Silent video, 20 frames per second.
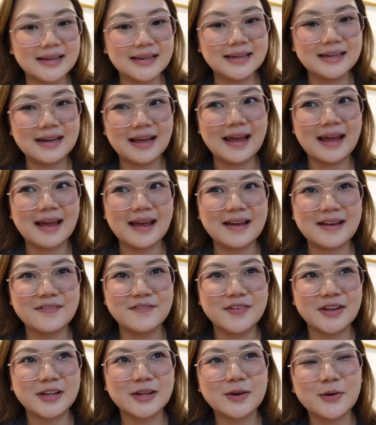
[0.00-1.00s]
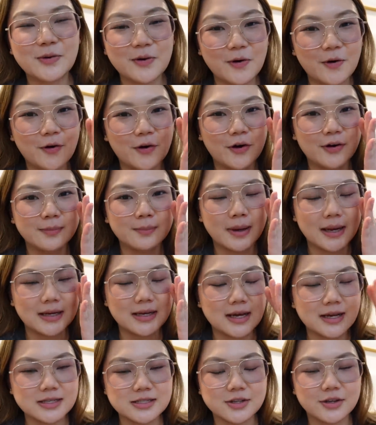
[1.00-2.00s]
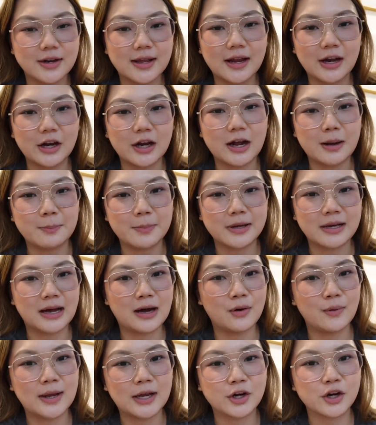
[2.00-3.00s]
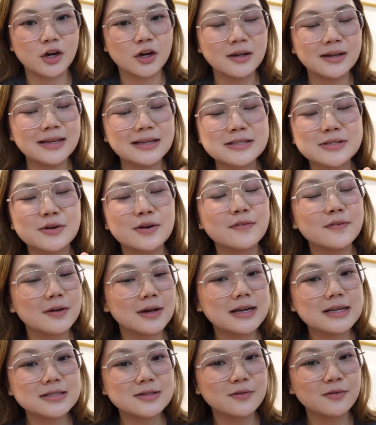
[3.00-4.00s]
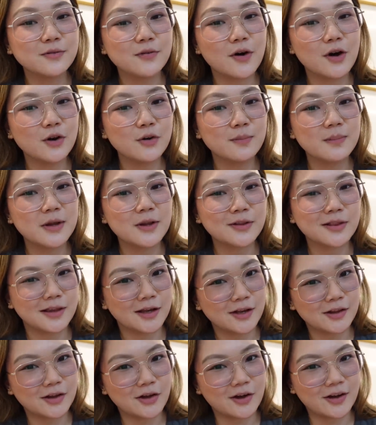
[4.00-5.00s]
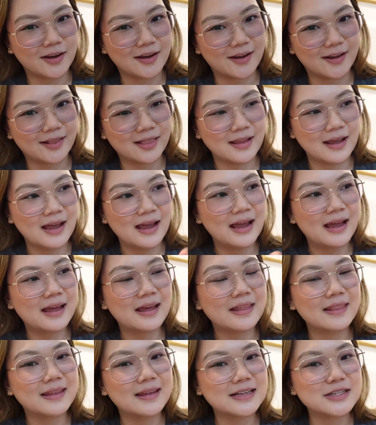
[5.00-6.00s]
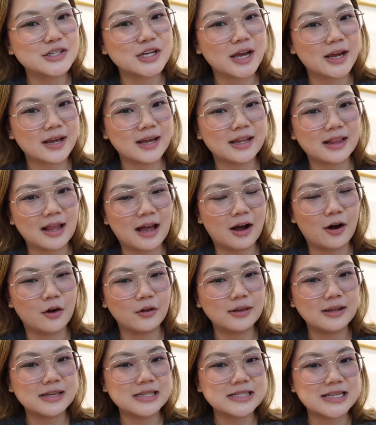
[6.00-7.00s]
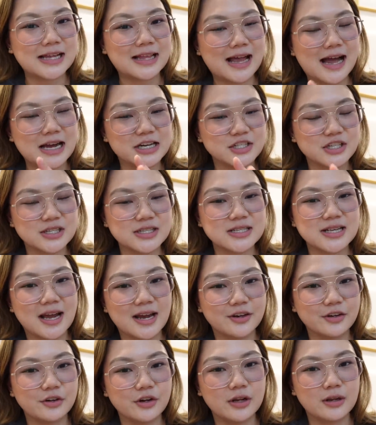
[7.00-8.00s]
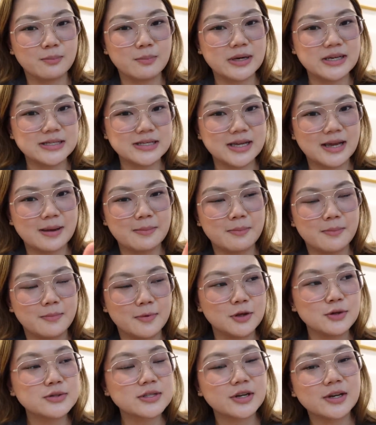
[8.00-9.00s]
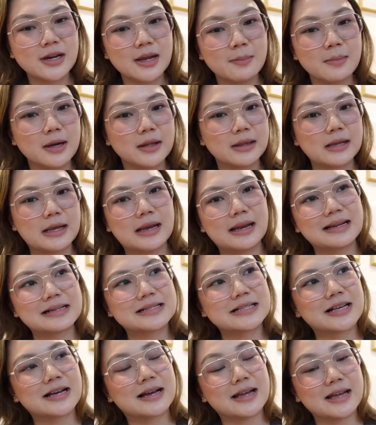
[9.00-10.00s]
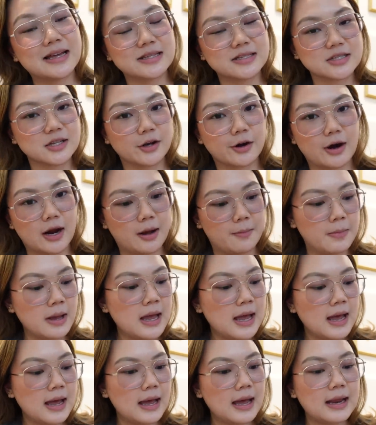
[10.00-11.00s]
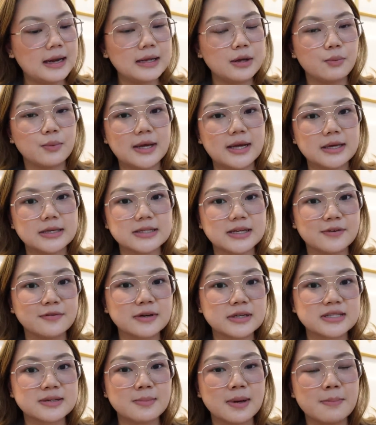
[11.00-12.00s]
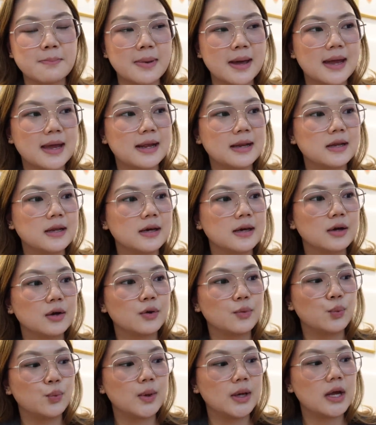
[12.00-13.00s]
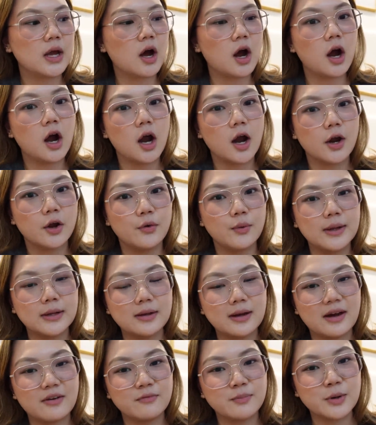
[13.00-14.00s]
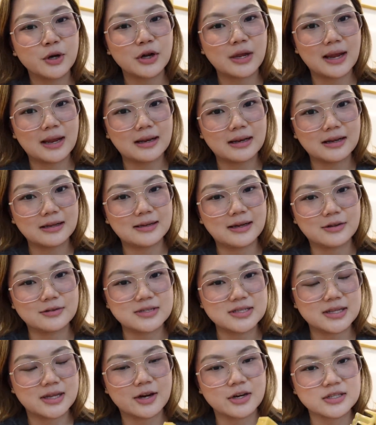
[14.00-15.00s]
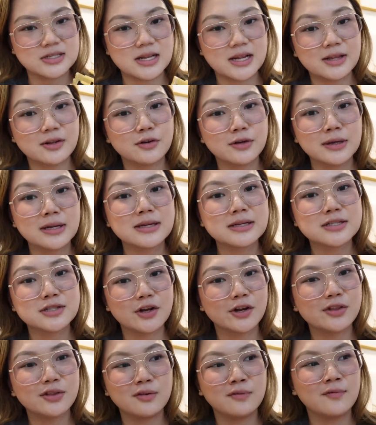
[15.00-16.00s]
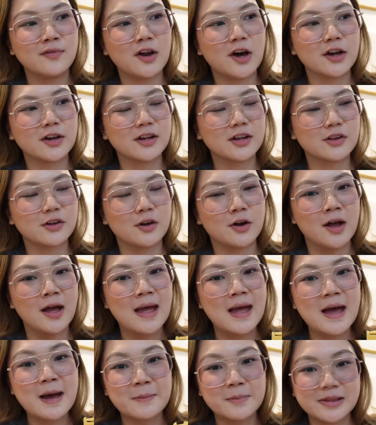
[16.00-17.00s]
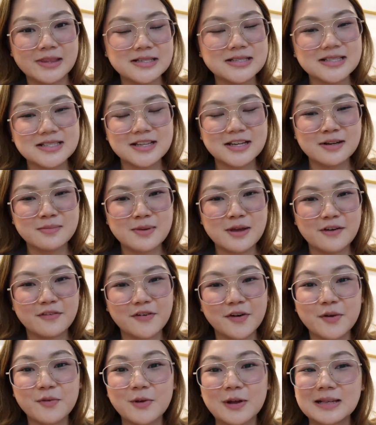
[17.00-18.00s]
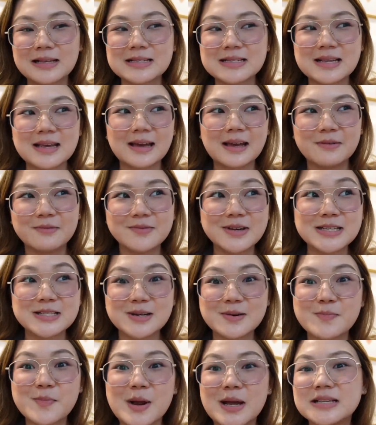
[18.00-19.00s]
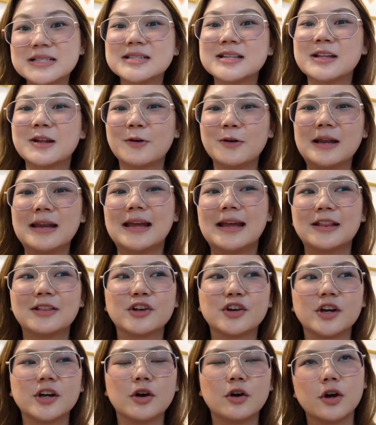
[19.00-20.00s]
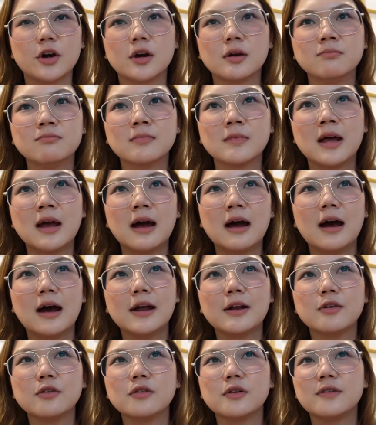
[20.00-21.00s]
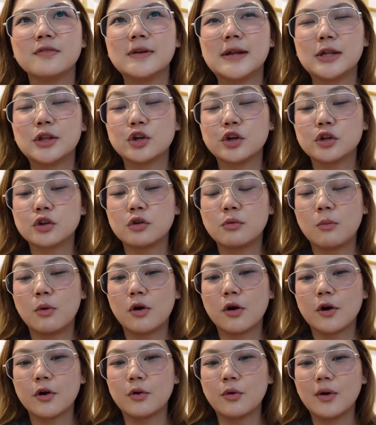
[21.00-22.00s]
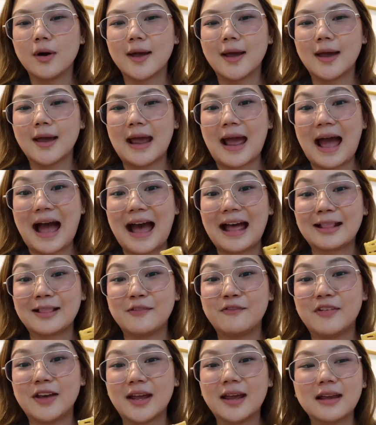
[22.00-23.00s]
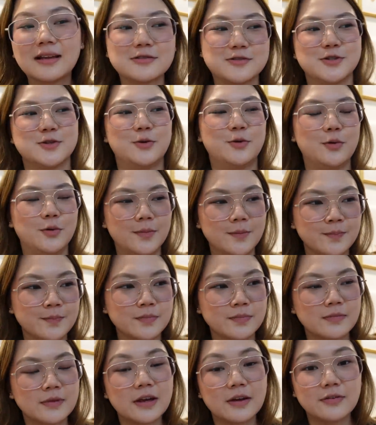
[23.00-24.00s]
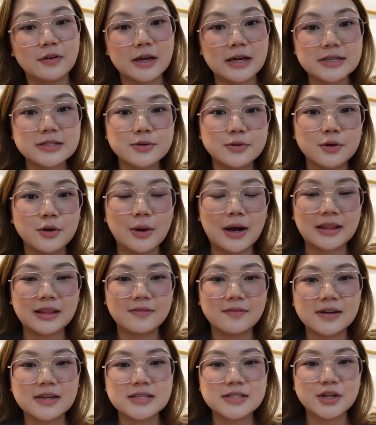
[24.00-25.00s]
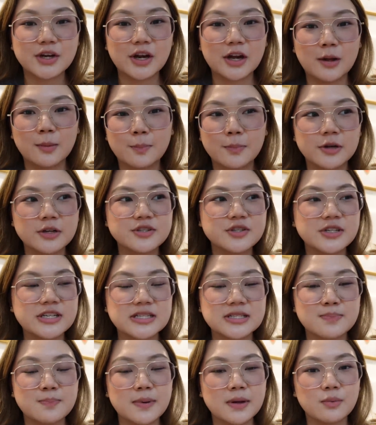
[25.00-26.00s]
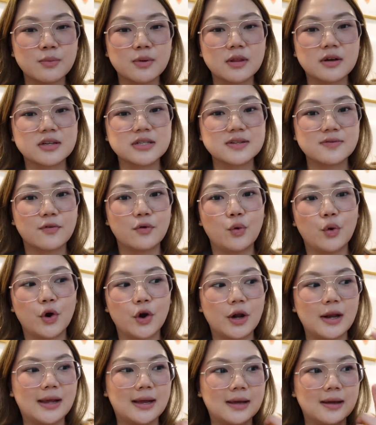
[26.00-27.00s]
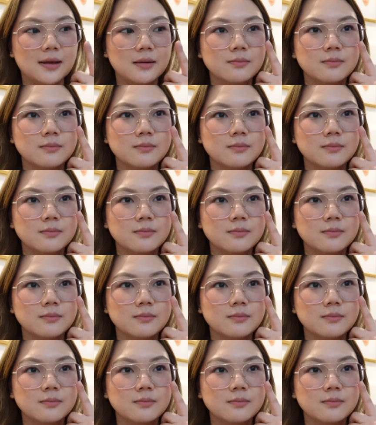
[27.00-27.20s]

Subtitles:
did a video on my Dyson Airwrap and how I curled it. So if you guys don't follow me on TikTok yet, then check it out. It's at Ashley Sandrine. My same username lang din sa Instagram. Anyways, I fixed my bed. We are going to have merienda downstairs. Late ko na na-start tong vlog na to. But this is gonna be a fun one kasi may surprise din ako later. Or I don't know if later or tomorrow, okay? At the so, if you guys don't know, Ate Vic is our helper and she's been with us for like